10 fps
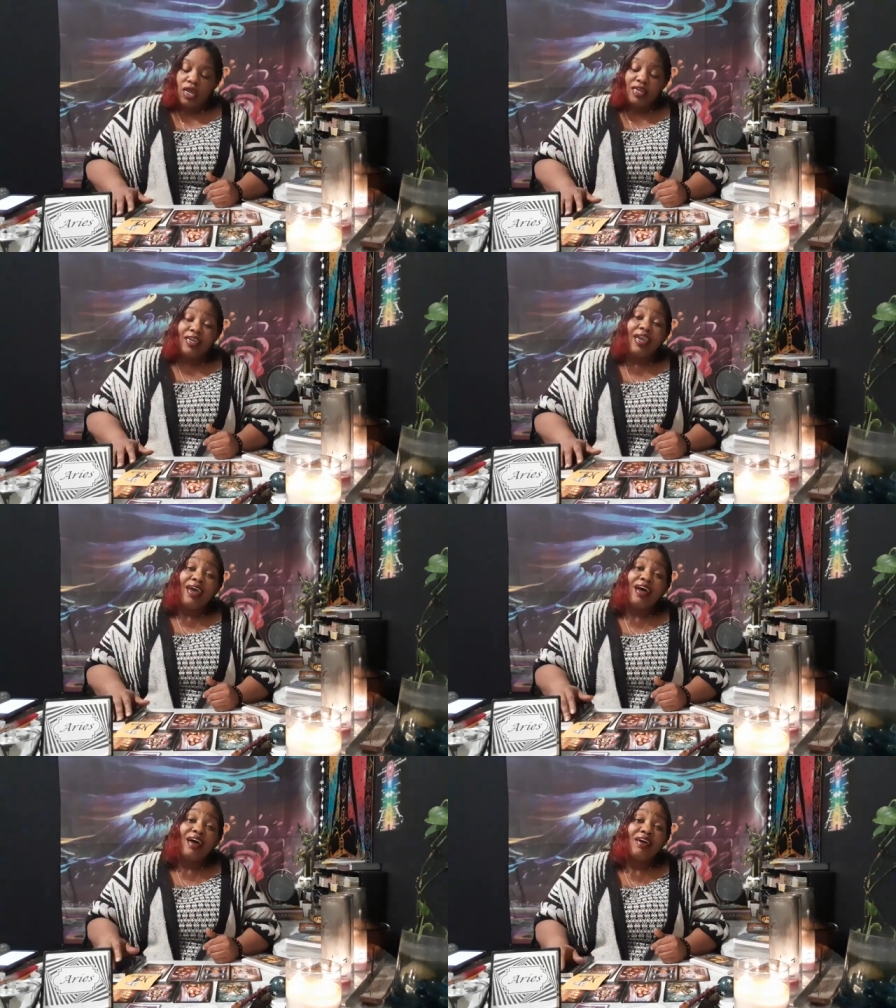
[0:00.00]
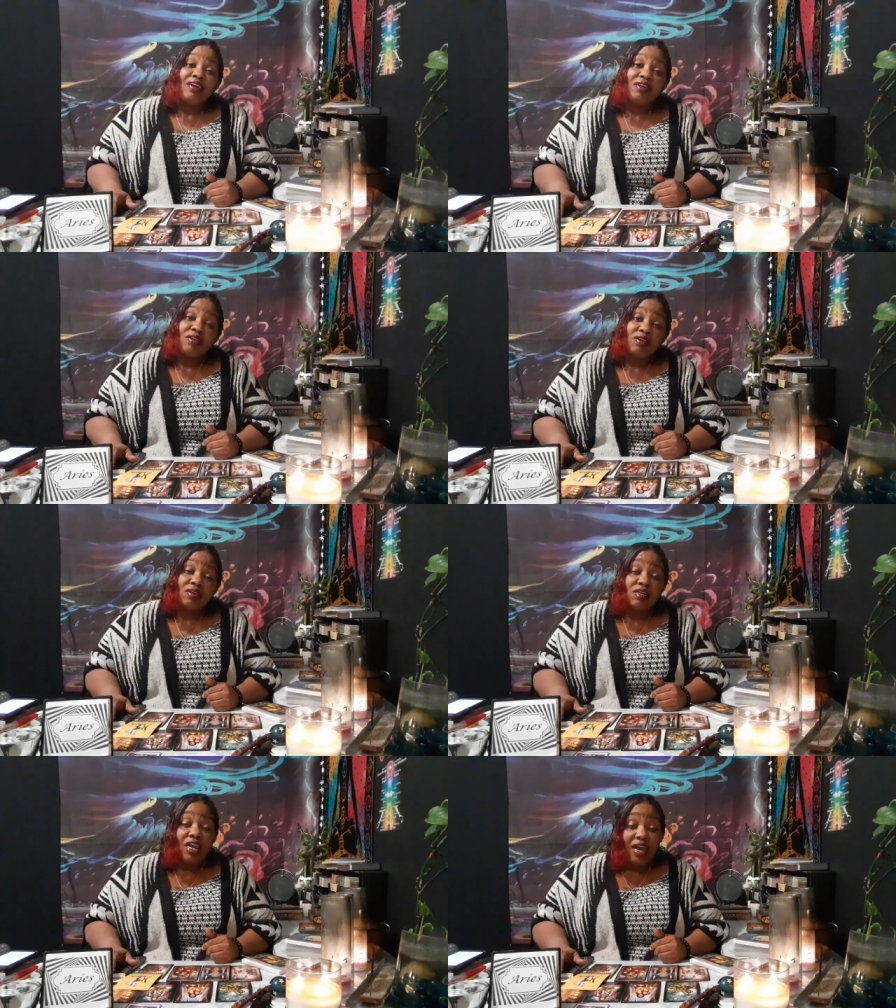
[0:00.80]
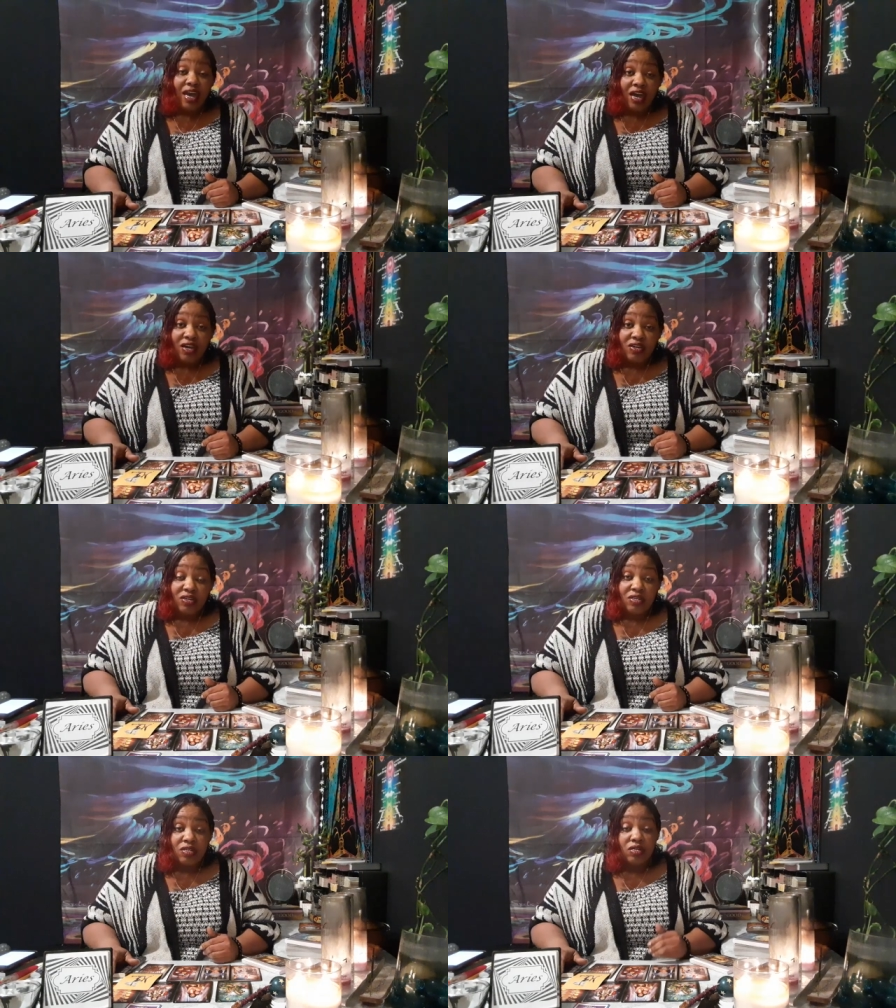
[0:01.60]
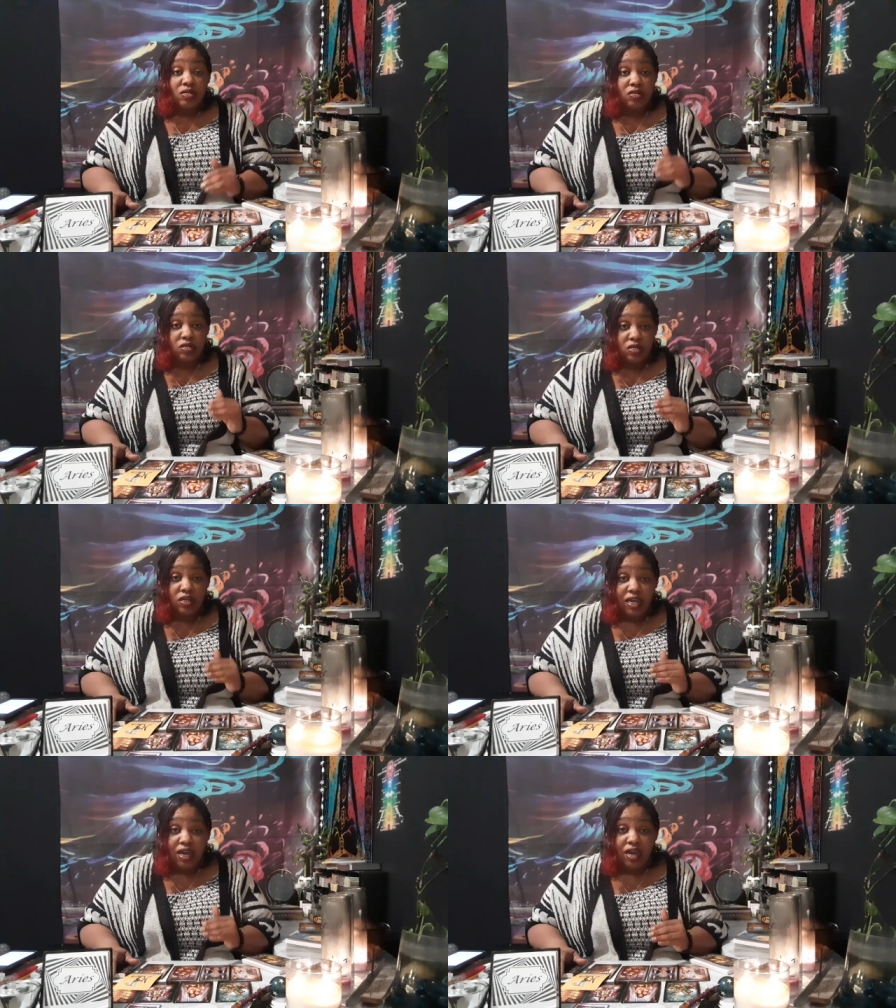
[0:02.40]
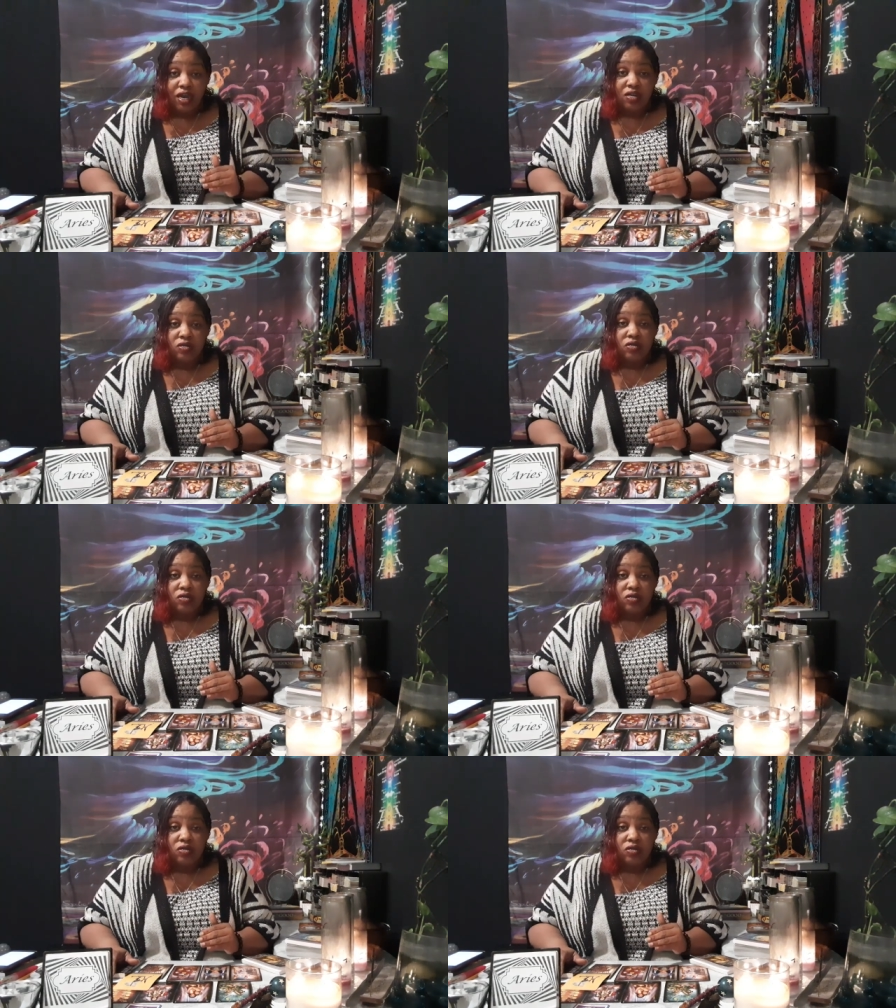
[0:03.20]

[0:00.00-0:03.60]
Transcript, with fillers: Yeah, yeah, yeah.